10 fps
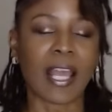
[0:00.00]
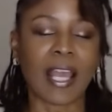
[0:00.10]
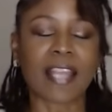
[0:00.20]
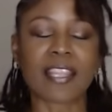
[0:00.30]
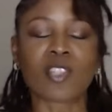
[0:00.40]

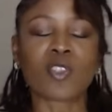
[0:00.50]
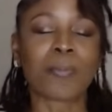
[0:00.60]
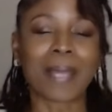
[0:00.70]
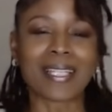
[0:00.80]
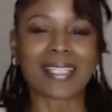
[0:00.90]
and that you
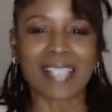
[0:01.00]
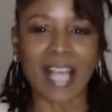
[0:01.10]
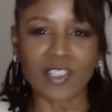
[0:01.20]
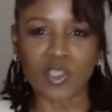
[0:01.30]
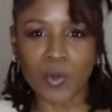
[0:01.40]
may
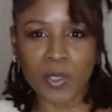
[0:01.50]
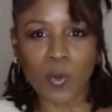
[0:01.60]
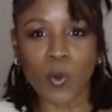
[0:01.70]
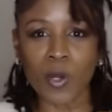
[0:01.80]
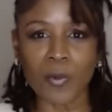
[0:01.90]
decide you want to
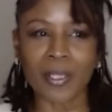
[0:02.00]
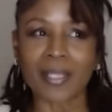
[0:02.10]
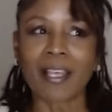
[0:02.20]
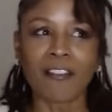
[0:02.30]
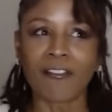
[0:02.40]
work with.
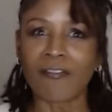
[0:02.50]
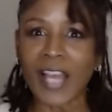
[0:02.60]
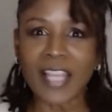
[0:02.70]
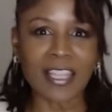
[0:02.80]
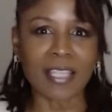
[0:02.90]

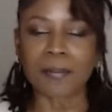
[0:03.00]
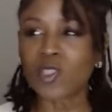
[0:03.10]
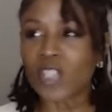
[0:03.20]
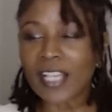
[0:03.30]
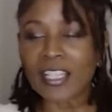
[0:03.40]
Vet them,
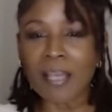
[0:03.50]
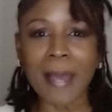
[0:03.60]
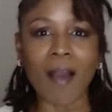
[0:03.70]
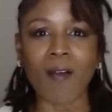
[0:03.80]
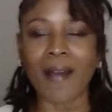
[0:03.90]
check them
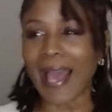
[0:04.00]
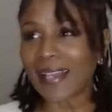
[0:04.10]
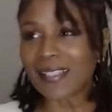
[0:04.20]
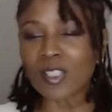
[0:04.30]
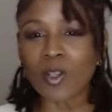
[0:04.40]
out,
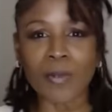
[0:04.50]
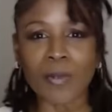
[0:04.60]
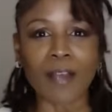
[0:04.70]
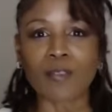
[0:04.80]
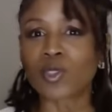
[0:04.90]
ask
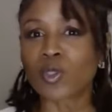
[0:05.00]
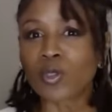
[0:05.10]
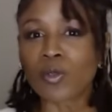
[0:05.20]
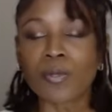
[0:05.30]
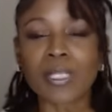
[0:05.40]
around, do
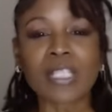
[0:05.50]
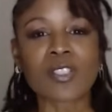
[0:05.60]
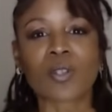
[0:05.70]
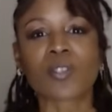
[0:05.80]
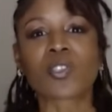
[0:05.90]
your
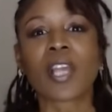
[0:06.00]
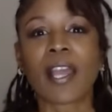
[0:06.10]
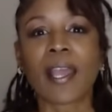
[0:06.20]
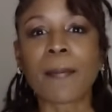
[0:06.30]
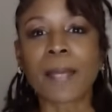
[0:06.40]
research,
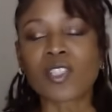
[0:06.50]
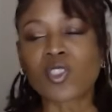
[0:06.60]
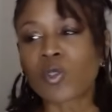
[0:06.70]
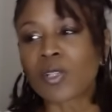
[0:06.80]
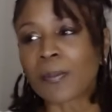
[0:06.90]
and make
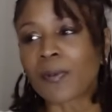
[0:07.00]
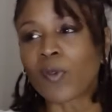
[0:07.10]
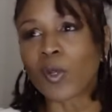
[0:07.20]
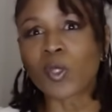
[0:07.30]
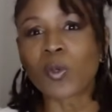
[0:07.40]
sure that
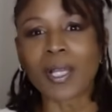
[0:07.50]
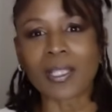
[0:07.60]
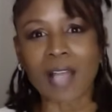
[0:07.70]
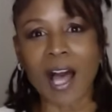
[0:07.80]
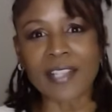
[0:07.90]
before you
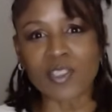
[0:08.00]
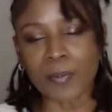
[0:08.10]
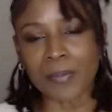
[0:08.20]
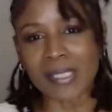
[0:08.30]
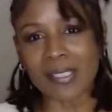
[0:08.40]
align your
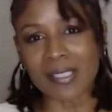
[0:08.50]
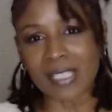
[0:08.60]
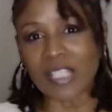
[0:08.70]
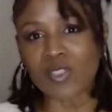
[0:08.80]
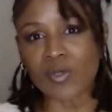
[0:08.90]
business
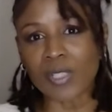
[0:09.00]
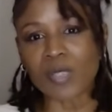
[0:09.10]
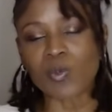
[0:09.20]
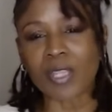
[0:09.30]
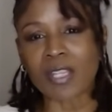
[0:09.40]

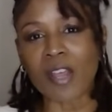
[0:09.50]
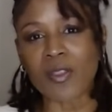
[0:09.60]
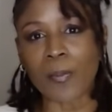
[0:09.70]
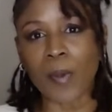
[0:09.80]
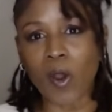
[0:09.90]
interests with
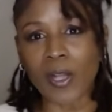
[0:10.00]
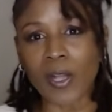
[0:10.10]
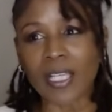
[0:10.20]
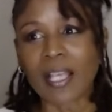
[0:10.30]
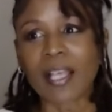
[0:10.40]
another
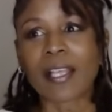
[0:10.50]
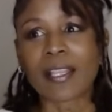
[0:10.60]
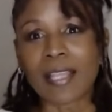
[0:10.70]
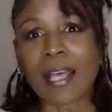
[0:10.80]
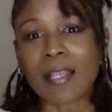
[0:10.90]
party,
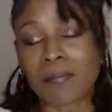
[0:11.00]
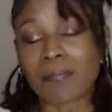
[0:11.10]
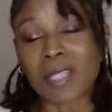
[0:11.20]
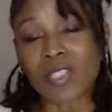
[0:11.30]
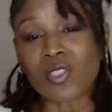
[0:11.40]
that
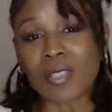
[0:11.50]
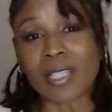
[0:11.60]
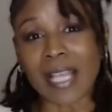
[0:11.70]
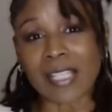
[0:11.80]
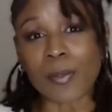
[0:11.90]
make sure that
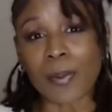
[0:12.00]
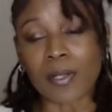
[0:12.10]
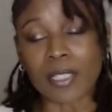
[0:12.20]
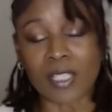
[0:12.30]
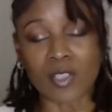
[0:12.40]
that's a
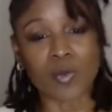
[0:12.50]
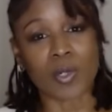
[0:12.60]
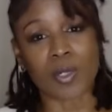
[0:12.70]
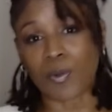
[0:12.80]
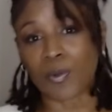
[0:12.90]
party that you
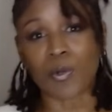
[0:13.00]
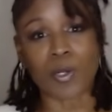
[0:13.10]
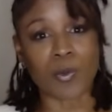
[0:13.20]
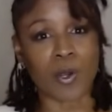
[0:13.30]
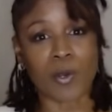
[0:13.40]
want
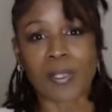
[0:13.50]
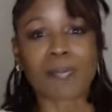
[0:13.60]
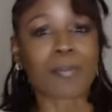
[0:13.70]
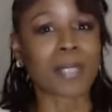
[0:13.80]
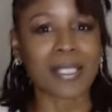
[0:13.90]
to work with,
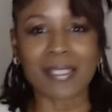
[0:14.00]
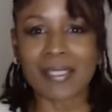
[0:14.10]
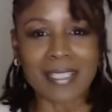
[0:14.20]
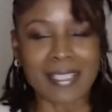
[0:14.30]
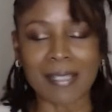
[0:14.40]
because
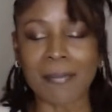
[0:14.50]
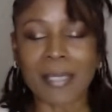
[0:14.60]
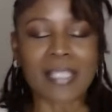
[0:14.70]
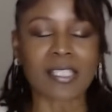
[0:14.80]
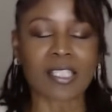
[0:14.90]
in some
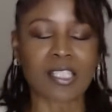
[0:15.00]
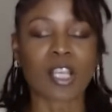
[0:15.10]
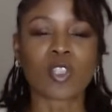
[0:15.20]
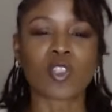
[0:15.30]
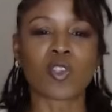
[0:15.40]
cases
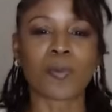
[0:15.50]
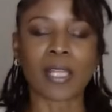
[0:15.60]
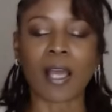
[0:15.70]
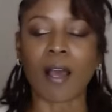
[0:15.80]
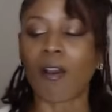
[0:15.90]
you may
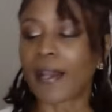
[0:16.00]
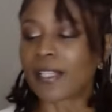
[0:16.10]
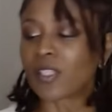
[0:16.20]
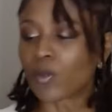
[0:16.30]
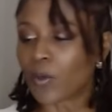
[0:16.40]
not. All
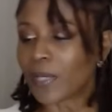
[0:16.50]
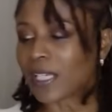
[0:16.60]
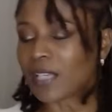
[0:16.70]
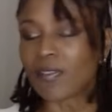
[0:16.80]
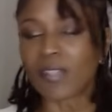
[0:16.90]
right. So go ahead,
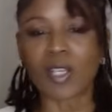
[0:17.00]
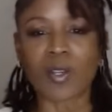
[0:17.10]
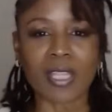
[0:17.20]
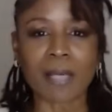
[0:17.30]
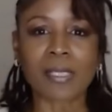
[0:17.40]
give the video a
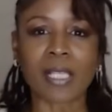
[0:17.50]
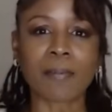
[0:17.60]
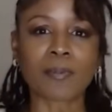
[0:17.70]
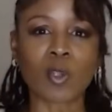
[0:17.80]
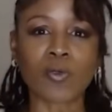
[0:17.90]
thumbs
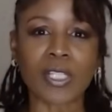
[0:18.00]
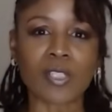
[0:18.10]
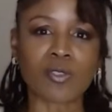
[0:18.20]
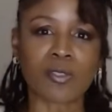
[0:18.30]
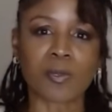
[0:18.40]
up. Don't forget
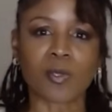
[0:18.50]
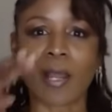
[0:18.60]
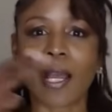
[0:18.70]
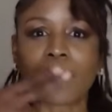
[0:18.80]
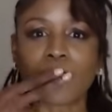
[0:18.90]
to
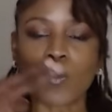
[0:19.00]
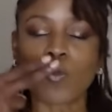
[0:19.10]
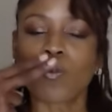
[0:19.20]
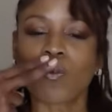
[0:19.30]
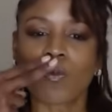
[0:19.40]
subscribe.
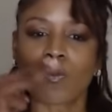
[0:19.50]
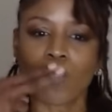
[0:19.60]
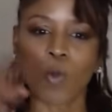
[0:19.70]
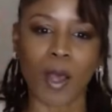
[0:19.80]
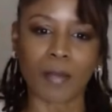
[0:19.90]

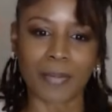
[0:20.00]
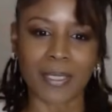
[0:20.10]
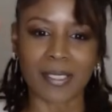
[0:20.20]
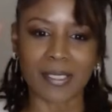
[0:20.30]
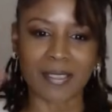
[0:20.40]
Mwah,
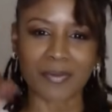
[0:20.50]
peace.